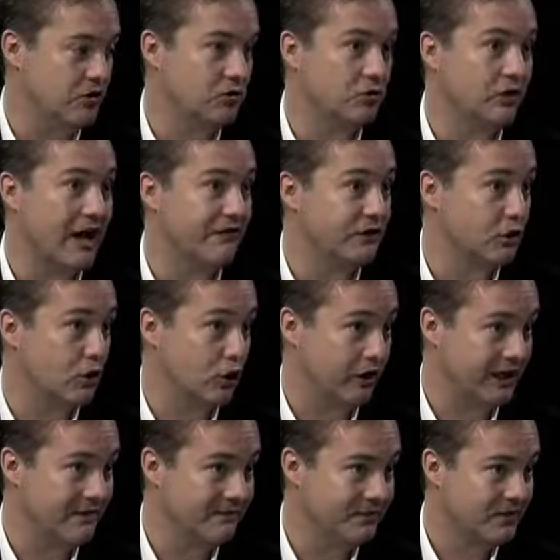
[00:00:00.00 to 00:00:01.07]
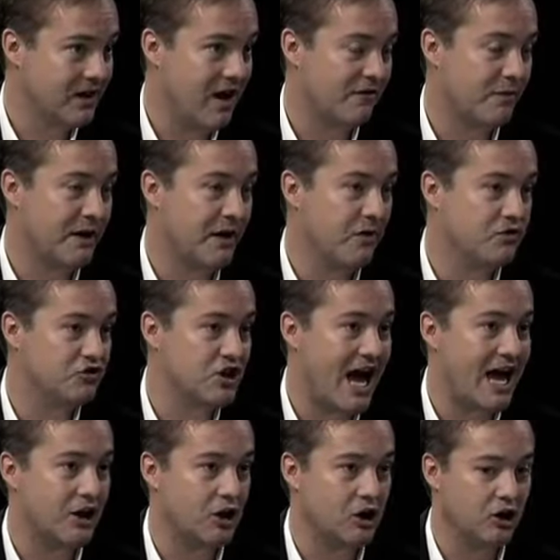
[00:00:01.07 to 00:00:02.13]
who left early. Everybody knows
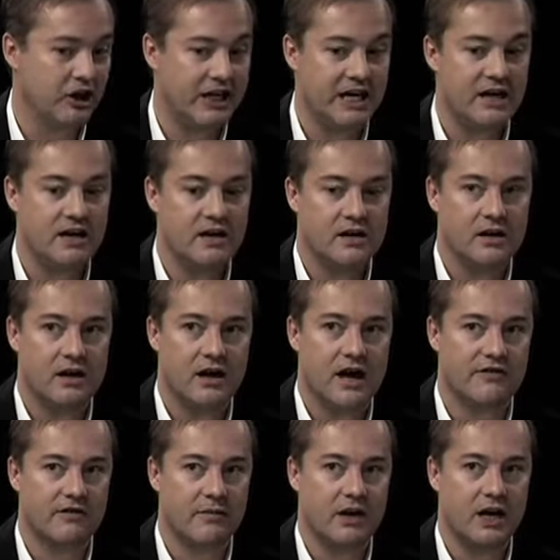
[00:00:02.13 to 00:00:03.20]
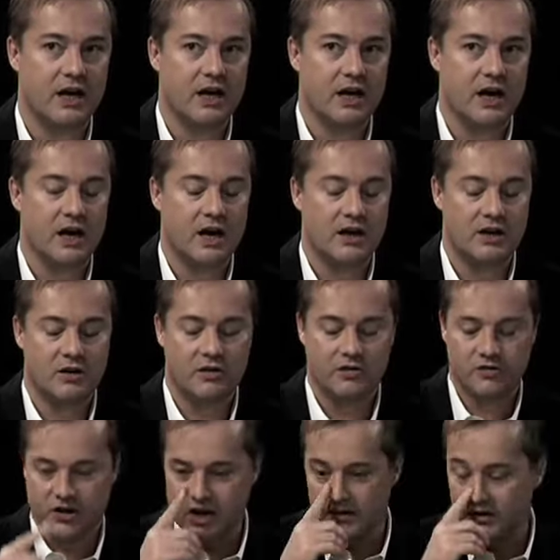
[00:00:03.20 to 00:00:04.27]
Chad Hurley. Everybody
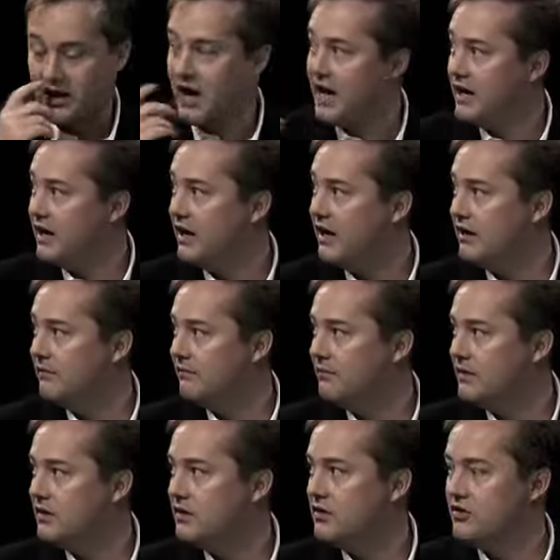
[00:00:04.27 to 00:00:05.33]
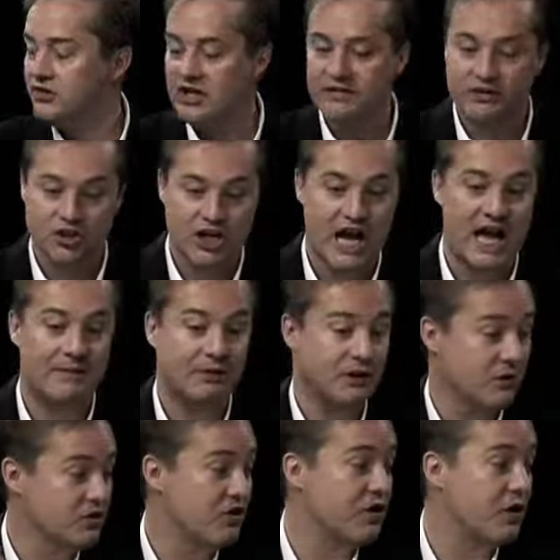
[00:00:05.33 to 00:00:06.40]
knows the other guy, Stephen Chen. But there
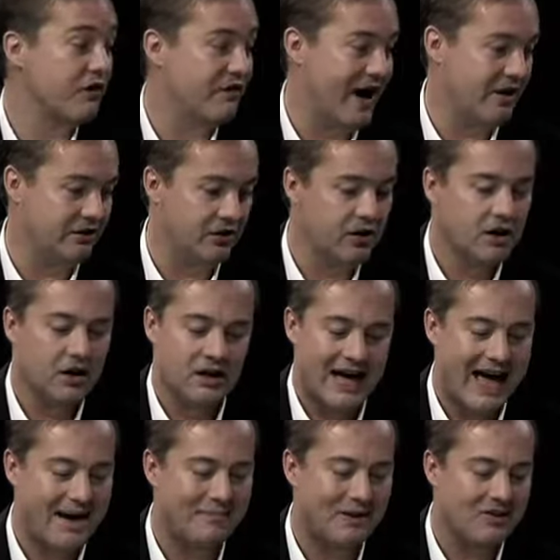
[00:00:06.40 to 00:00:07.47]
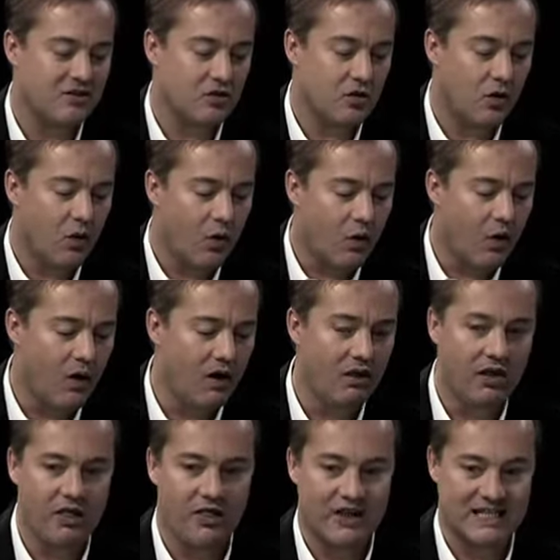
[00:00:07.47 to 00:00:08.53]
was a third founder. Happens all
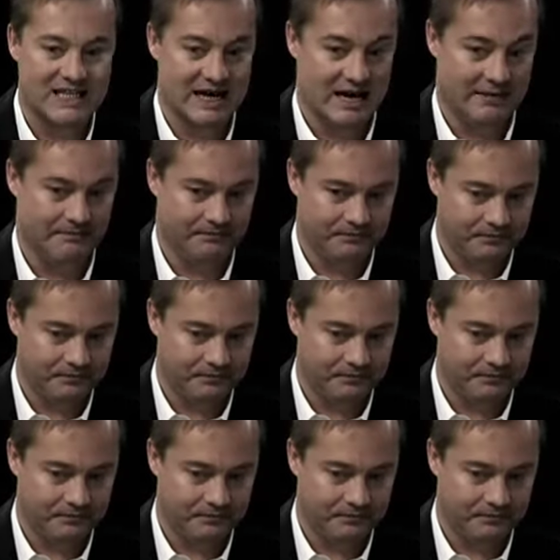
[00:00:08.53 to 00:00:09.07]
the time.